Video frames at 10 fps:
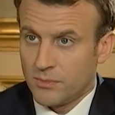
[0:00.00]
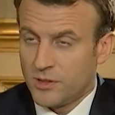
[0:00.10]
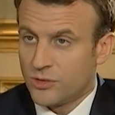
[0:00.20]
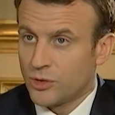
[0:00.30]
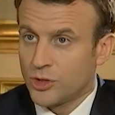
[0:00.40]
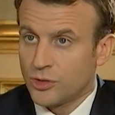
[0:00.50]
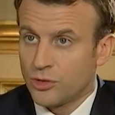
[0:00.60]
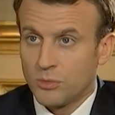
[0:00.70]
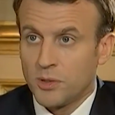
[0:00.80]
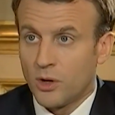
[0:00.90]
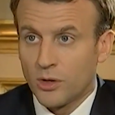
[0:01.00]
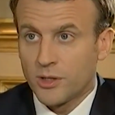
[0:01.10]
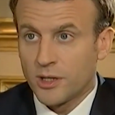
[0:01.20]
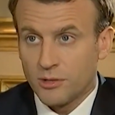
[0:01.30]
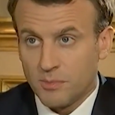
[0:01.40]
discussions to be
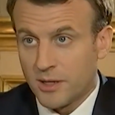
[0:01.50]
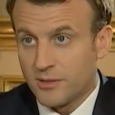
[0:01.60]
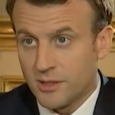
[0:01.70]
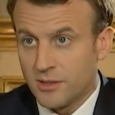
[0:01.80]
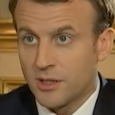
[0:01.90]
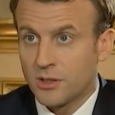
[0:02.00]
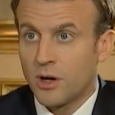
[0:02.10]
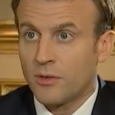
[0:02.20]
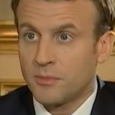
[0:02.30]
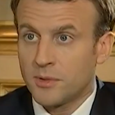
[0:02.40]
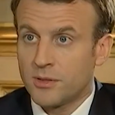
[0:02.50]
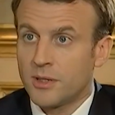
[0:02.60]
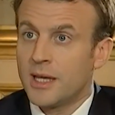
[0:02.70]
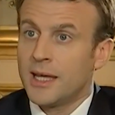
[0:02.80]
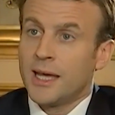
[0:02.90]
organized by the Indian government,
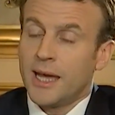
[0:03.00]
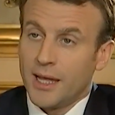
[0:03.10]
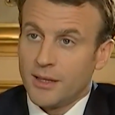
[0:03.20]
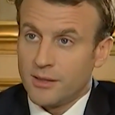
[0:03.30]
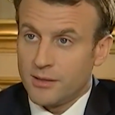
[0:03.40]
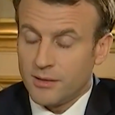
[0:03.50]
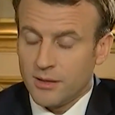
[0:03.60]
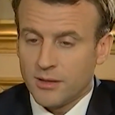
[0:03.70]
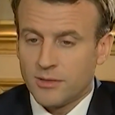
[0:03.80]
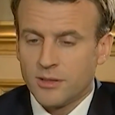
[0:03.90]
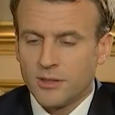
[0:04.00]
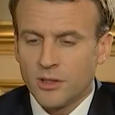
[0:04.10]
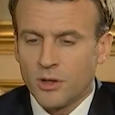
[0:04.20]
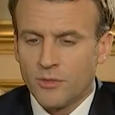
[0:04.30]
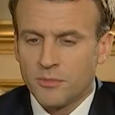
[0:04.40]
and uh, the
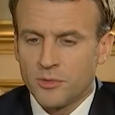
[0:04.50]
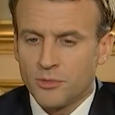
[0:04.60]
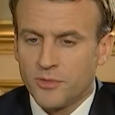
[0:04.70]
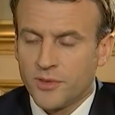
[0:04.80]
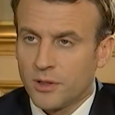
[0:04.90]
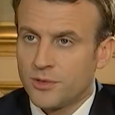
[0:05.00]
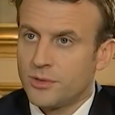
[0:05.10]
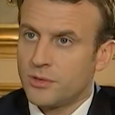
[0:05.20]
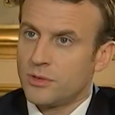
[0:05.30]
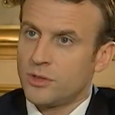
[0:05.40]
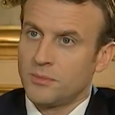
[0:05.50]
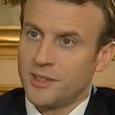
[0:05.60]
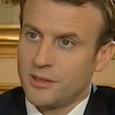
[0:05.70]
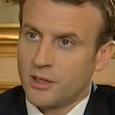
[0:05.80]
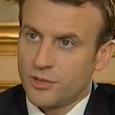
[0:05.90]
Indian government revealed some
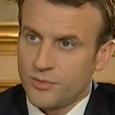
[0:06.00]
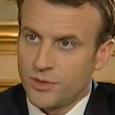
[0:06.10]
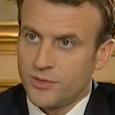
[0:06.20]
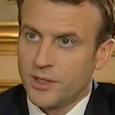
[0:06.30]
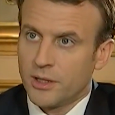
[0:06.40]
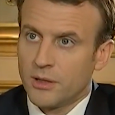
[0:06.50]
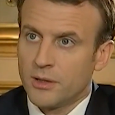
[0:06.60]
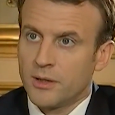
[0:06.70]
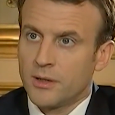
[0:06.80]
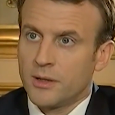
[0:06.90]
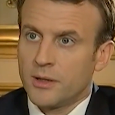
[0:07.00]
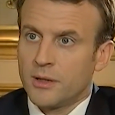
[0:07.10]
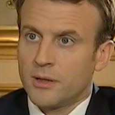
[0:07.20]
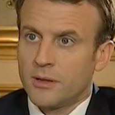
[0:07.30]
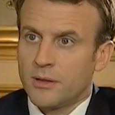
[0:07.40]
details of the deal
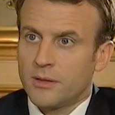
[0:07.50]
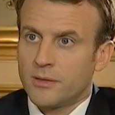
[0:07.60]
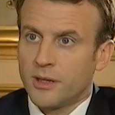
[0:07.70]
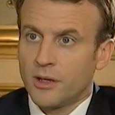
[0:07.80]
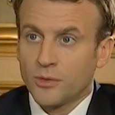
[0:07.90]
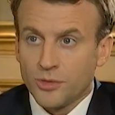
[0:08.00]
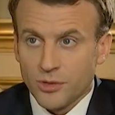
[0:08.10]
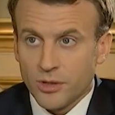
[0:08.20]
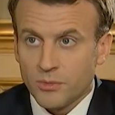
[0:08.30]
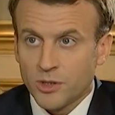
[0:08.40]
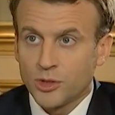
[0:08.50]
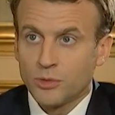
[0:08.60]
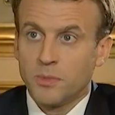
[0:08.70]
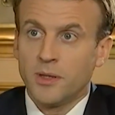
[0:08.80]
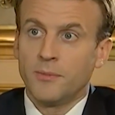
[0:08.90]
they consider which
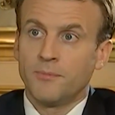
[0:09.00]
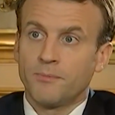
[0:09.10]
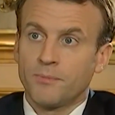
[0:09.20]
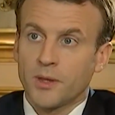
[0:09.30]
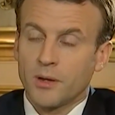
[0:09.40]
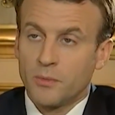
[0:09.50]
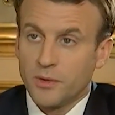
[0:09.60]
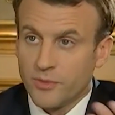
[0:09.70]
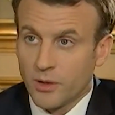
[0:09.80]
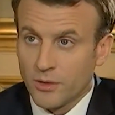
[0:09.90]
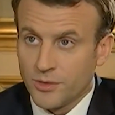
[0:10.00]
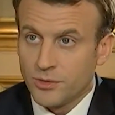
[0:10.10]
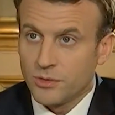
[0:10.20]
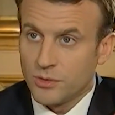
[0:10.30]
could be revealed